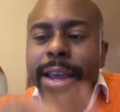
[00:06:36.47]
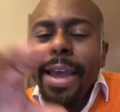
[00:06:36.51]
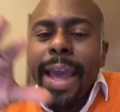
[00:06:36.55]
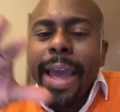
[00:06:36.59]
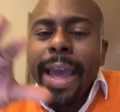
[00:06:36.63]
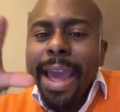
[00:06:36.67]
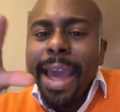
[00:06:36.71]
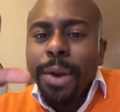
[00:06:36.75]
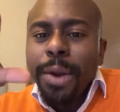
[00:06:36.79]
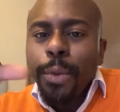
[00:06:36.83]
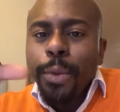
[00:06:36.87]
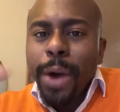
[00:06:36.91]

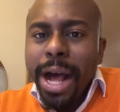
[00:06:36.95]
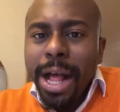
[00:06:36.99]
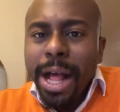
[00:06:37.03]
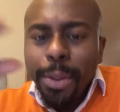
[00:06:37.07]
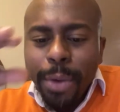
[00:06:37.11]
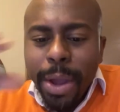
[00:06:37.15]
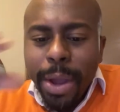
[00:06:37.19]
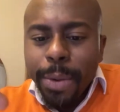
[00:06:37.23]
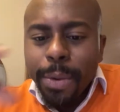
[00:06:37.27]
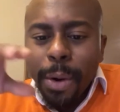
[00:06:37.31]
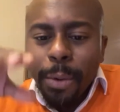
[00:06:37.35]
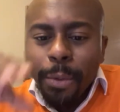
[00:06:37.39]
And while
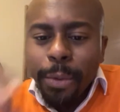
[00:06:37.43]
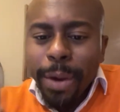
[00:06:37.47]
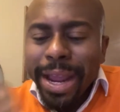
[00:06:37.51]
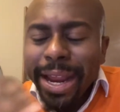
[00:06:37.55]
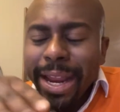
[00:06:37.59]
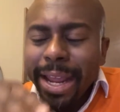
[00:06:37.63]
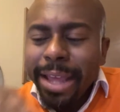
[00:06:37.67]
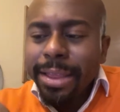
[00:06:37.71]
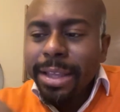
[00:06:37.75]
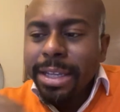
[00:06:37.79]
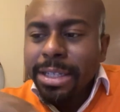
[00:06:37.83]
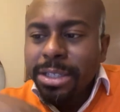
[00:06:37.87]
we were
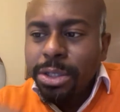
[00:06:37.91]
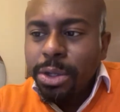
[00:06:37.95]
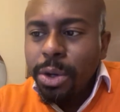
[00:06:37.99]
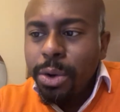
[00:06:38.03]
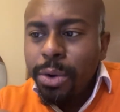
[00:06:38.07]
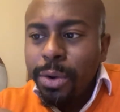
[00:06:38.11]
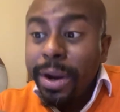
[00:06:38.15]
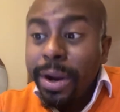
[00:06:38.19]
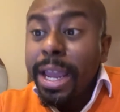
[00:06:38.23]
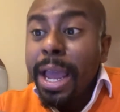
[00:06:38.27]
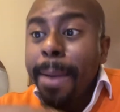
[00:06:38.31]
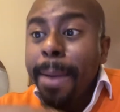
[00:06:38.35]
reading the
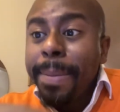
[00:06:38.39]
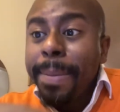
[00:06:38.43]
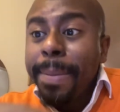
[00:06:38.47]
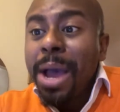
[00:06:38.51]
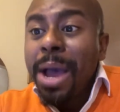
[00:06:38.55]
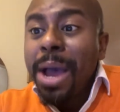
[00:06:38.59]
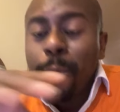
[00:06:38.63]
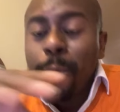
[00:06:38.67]
story about